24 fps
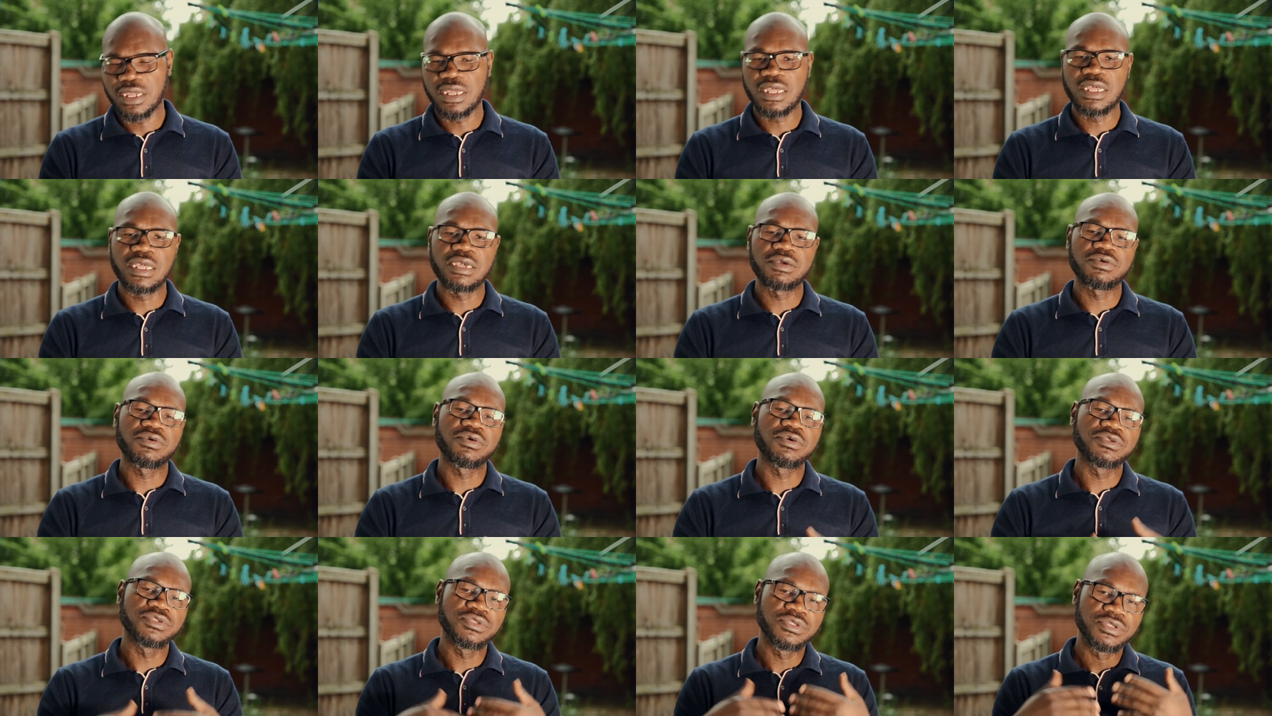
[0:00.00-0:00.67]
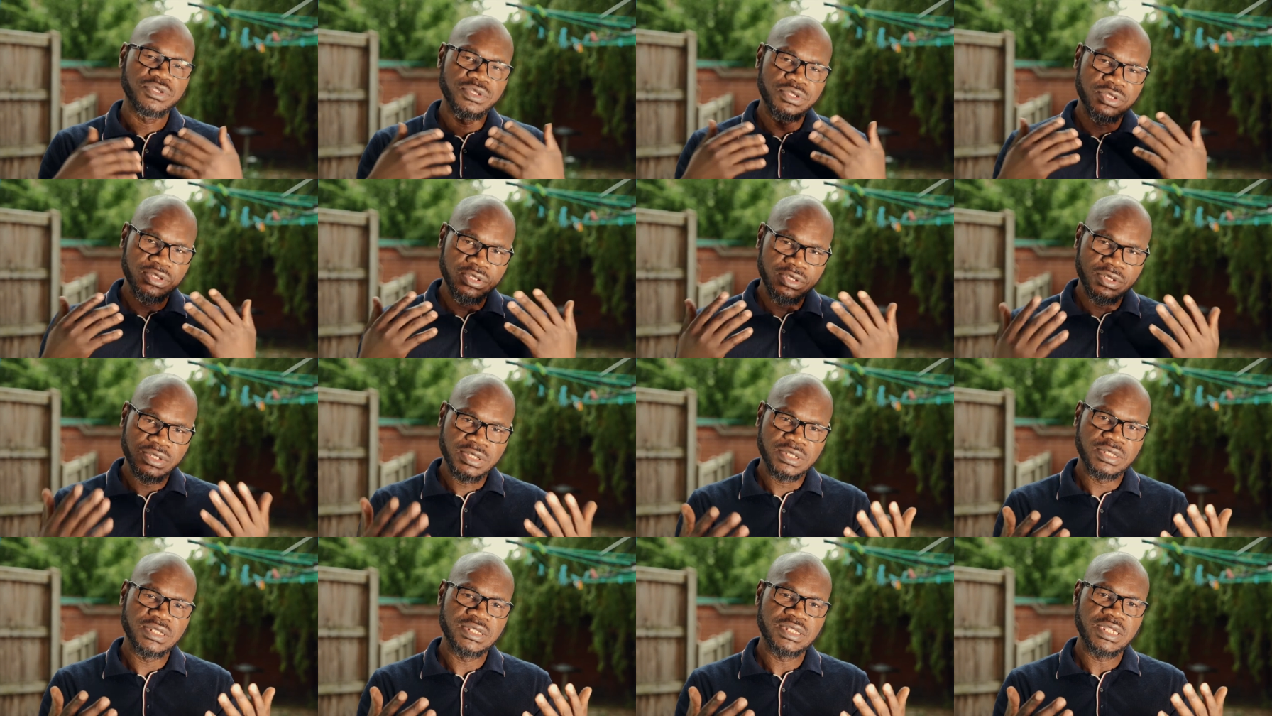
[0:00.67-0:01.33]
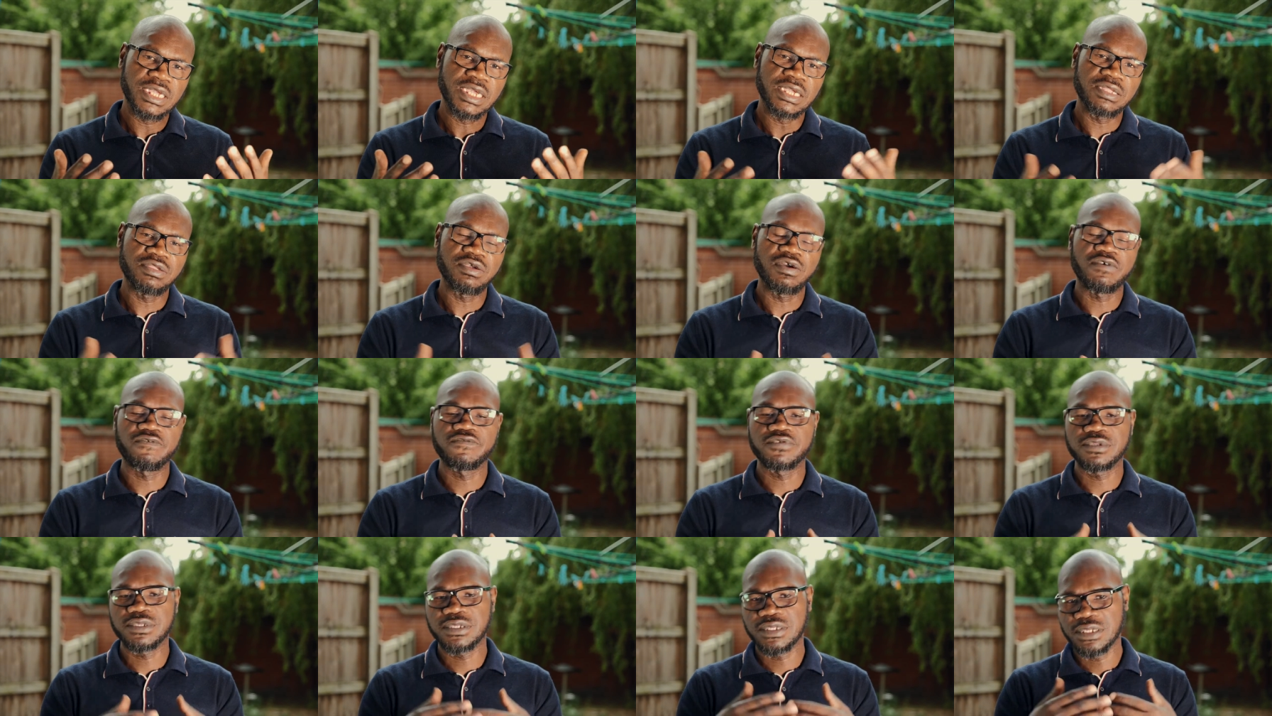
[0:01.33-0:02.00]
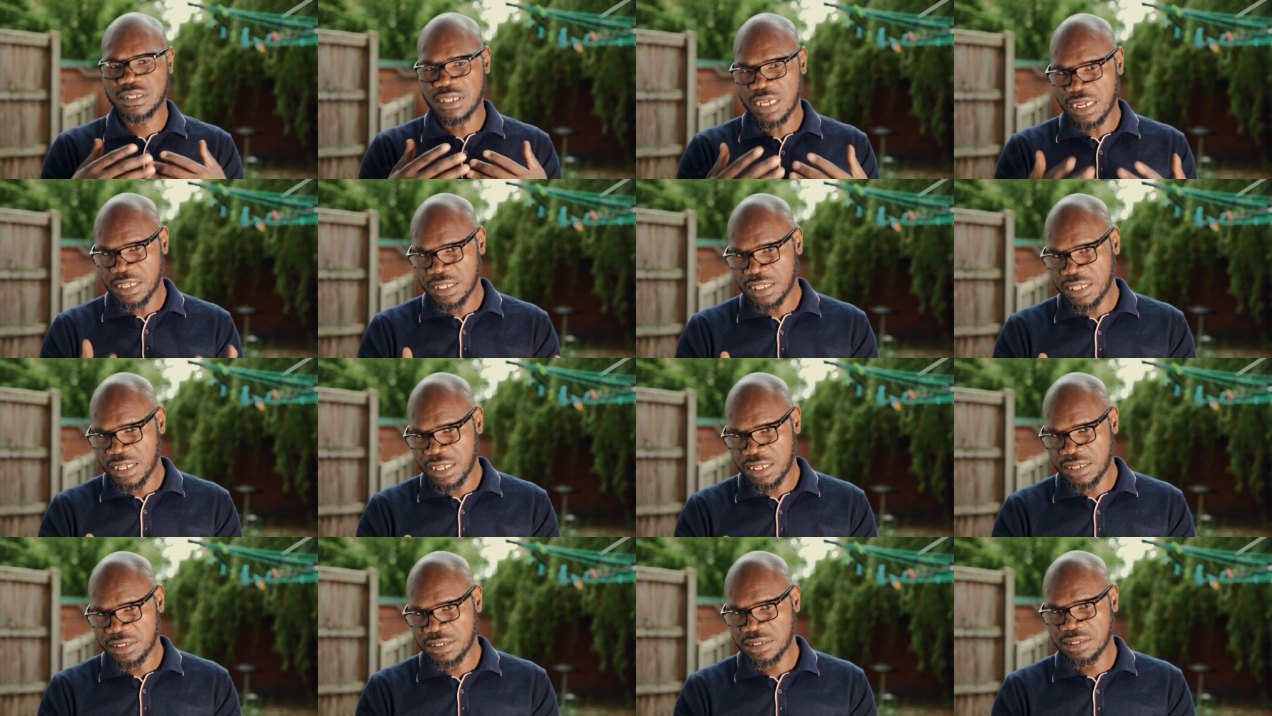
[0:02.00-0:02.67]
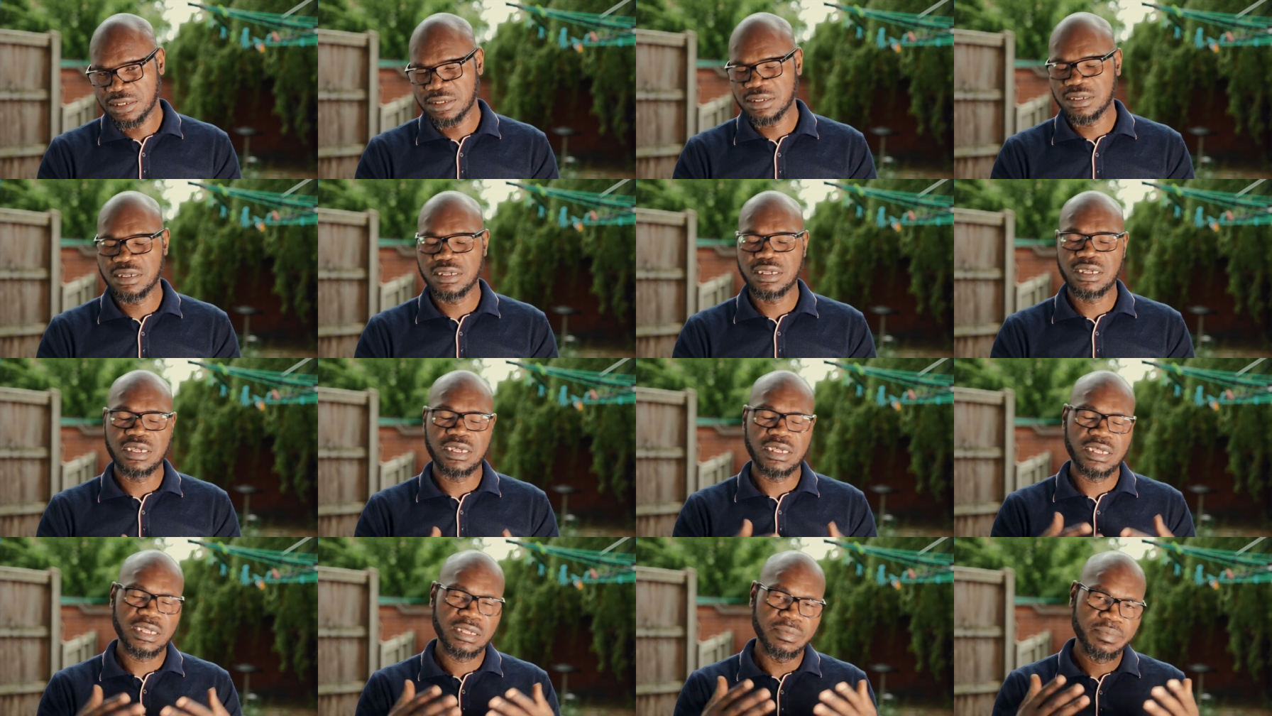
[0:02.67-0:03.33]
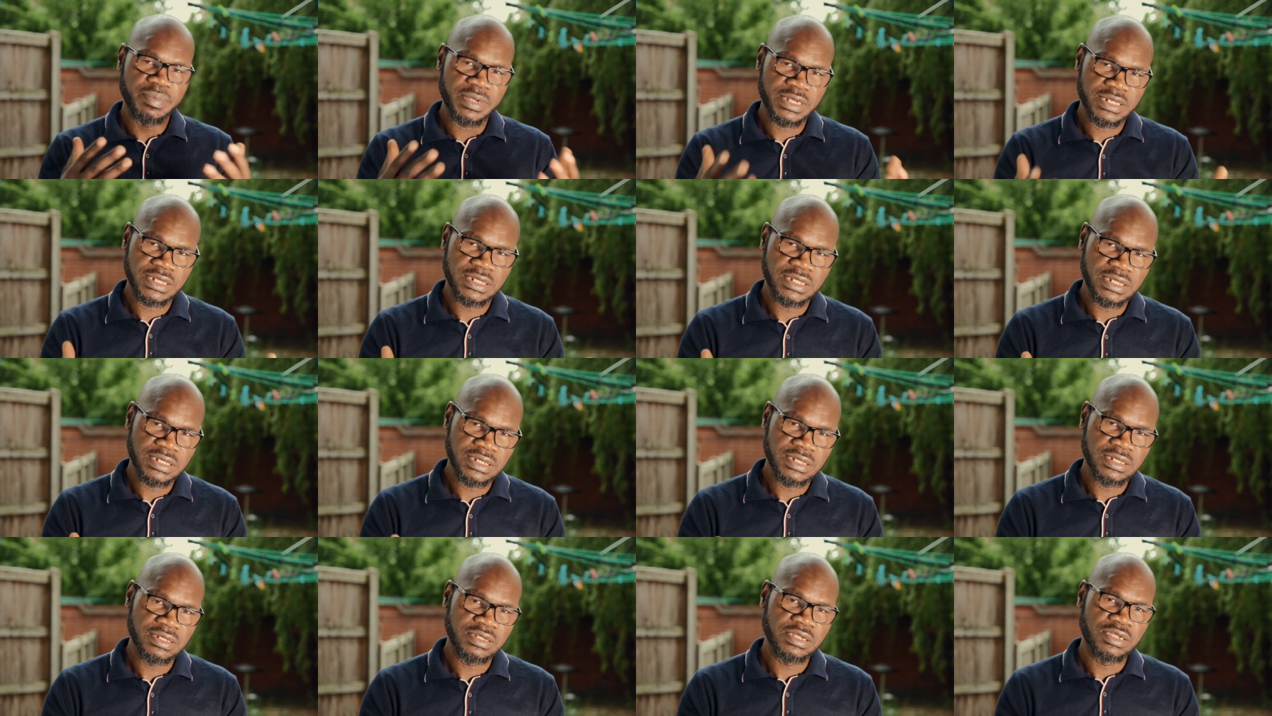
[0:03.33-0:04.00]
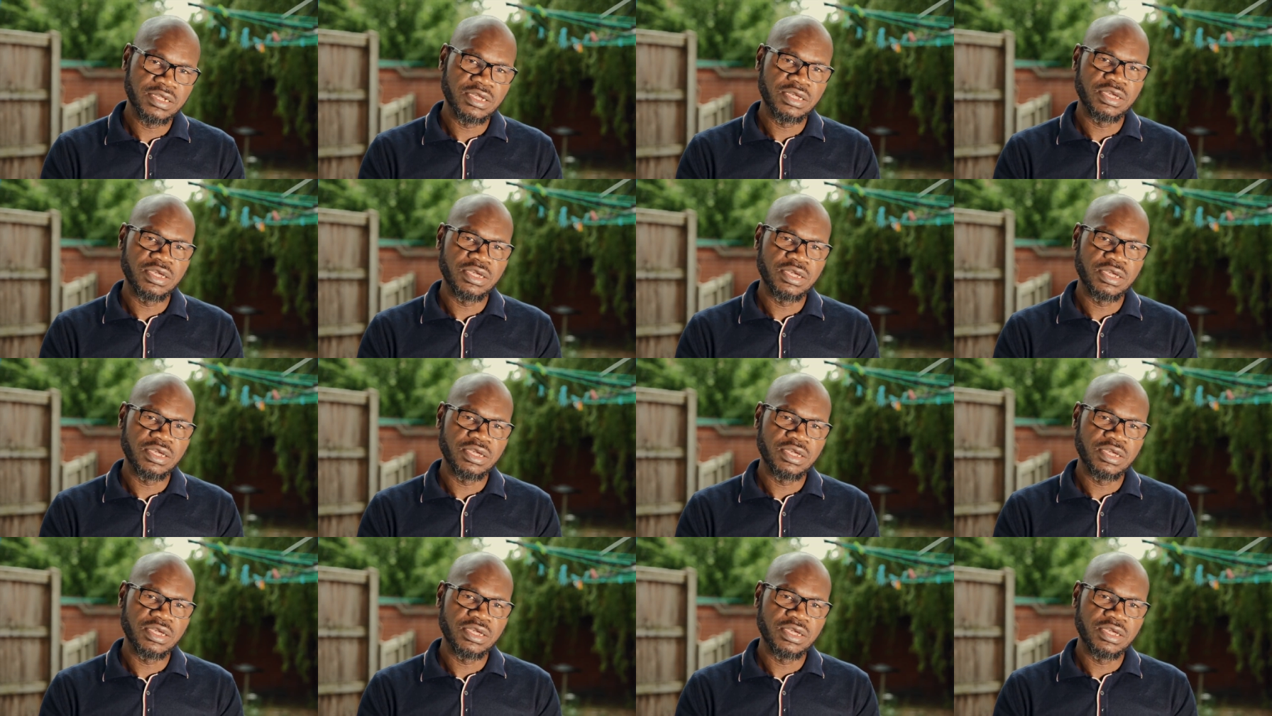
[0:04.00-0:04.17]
A continuous state of sadness, apathy,